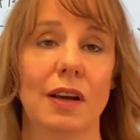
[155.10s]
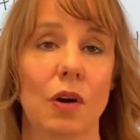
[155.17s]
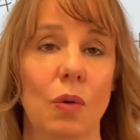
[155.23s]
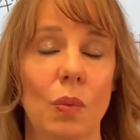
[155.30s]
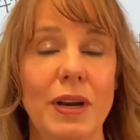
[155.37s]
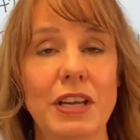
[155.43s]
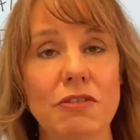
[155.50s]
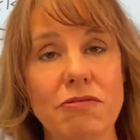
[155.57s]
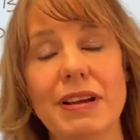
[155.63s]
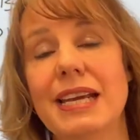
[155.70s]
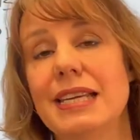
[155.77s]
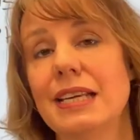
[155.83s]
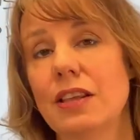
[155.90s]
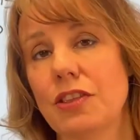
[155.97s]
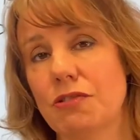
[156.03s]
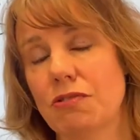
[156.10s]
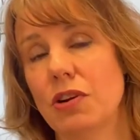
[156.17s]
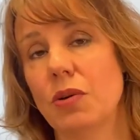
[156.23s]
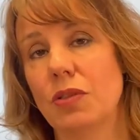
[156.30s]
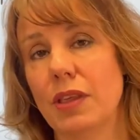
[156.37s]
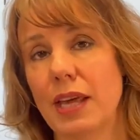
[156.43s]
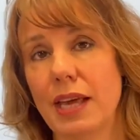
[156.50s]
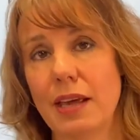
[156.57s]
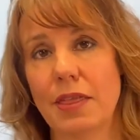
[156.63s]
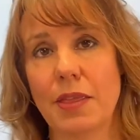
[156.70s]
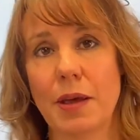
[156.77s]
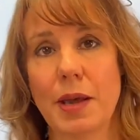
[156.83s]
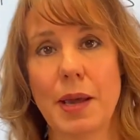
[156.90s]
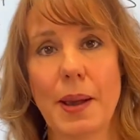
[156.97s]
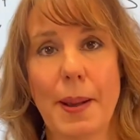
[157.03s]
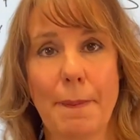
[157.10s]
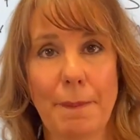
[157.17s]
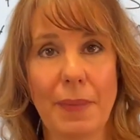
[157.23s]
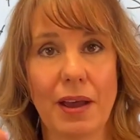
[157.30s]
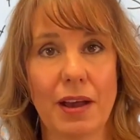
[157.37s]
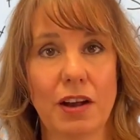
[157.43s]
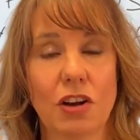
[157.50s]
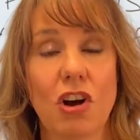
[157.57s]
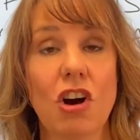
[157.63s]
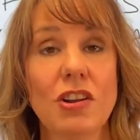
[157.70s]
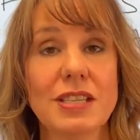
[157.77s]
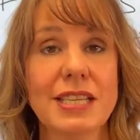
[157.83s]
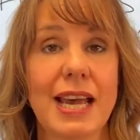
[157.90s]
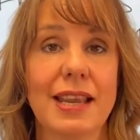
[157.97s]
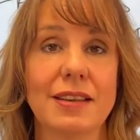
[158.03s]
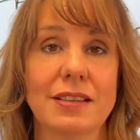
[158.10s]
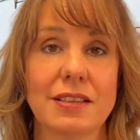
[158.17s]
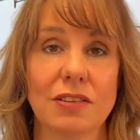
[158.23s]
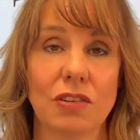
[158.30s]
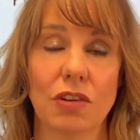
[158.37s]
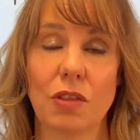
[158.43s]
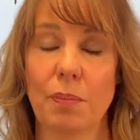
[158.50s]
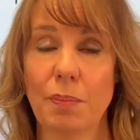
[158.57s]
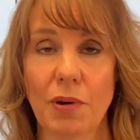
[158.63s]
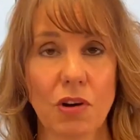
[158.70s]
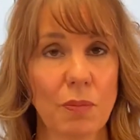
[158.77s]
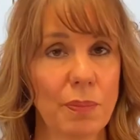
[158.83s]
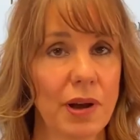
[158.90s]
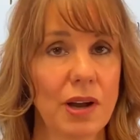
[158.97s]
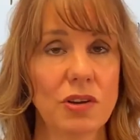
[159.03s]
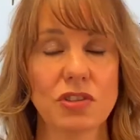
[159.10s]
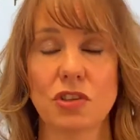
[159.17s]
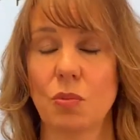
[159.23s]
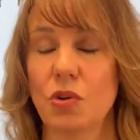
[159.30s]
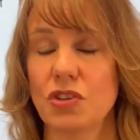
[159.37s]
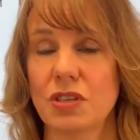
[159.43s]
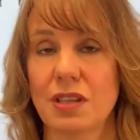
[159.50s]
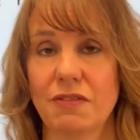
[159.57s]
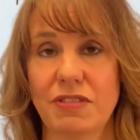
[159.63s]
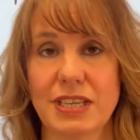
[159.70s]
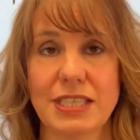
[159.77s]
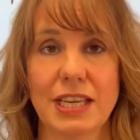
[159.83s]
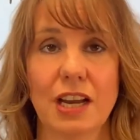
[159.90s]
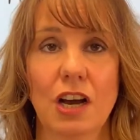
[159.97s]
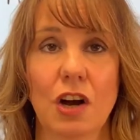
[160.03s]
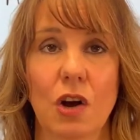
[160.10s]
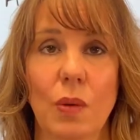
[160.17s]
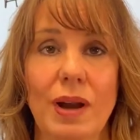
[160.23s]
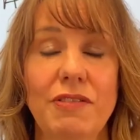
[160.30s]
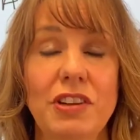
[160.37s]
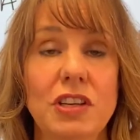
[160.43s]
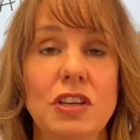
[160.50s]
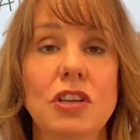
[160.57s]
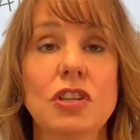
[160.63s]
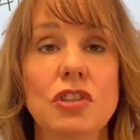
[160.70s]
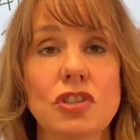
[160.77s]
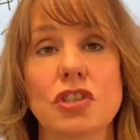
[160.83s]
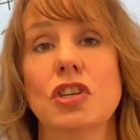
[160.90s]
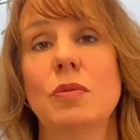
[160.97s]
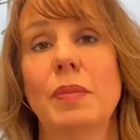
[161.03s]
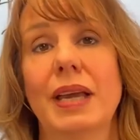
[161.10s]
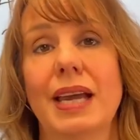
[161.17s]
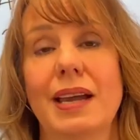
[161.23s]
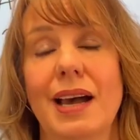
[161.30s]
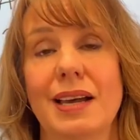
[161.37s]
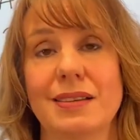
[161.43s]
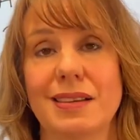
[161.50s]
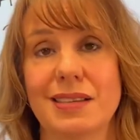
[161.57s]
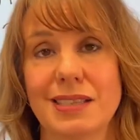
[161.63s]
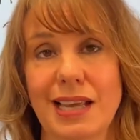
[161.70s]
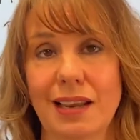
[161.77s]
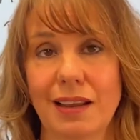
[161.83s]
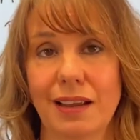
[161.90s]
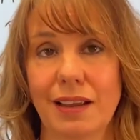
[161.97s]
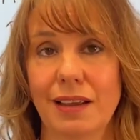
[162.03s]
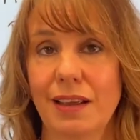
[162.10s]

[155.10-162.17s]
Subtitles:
When you're reading through the content or the blog post or watching the video, however you're consuming it as a seller,